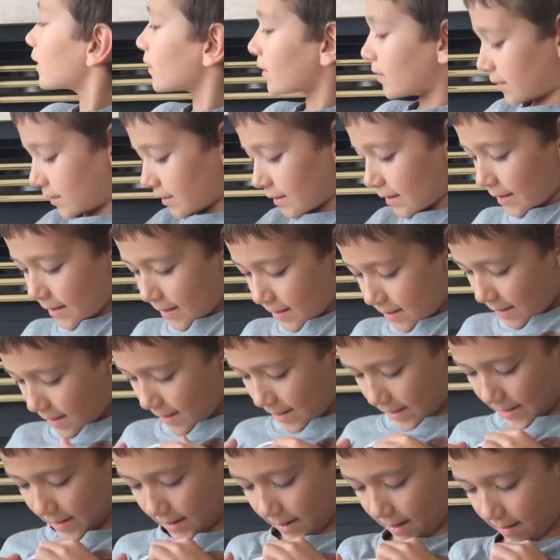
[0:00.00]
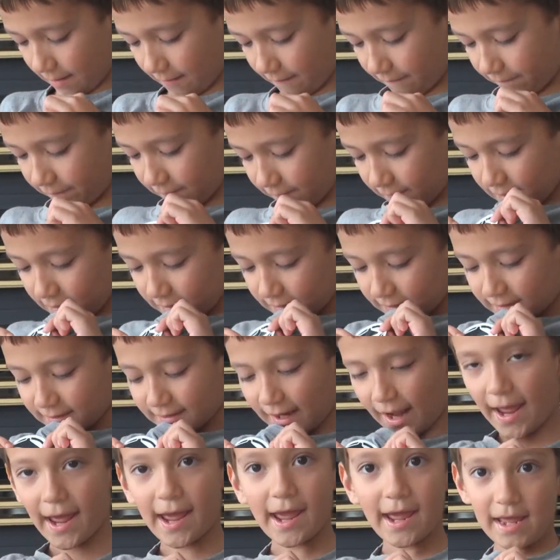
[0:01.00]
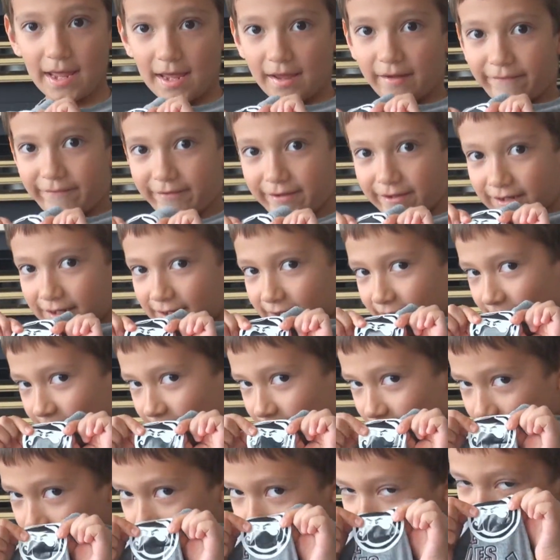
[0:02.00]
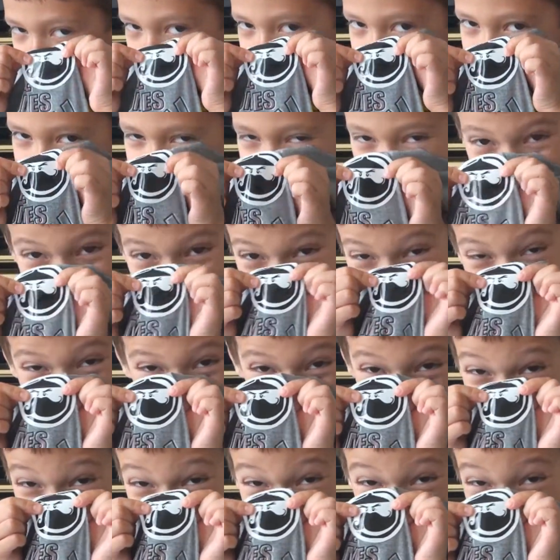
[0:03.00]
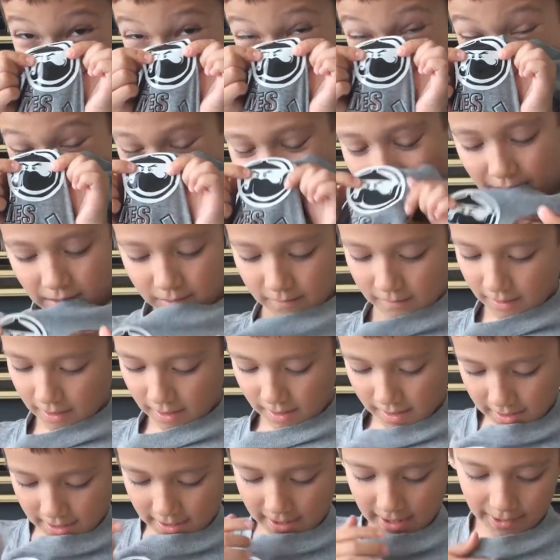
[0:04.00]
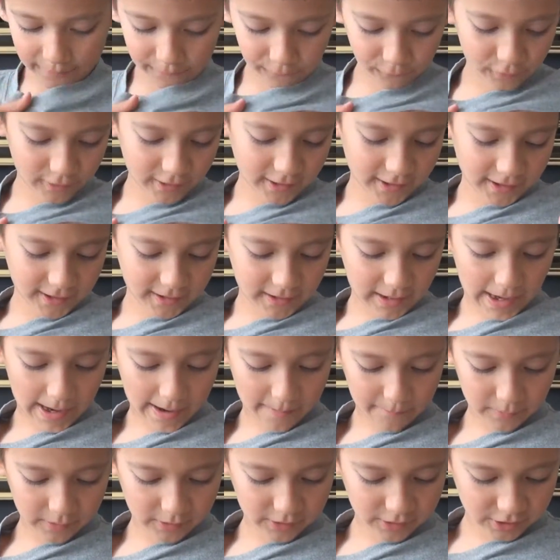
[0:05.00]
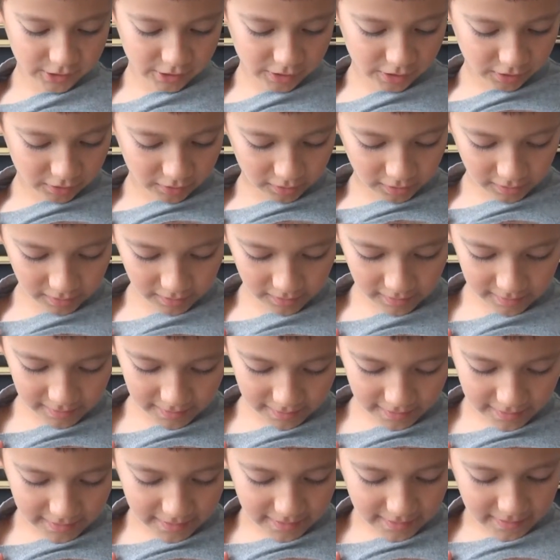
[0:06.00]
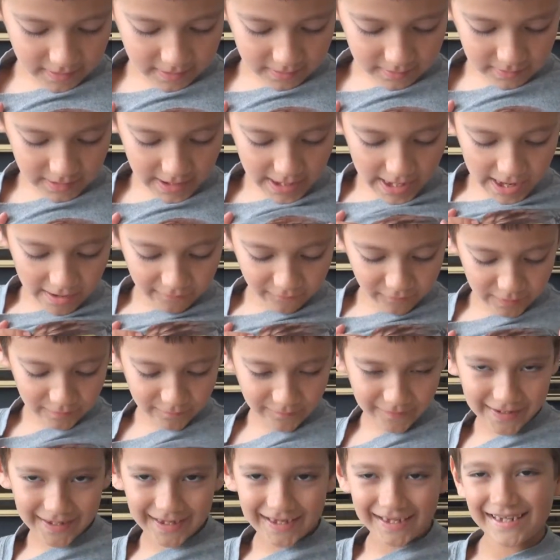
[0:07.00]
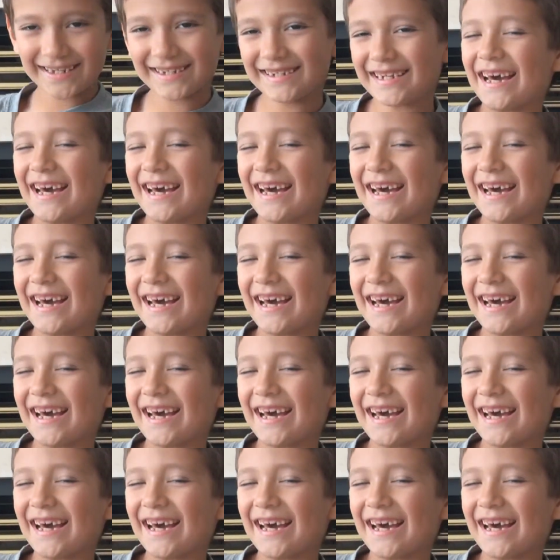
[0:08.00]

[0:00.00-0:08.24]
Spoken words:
and I have this, if you didn't notice. And I'm wearing an Emmett shirt. Everything is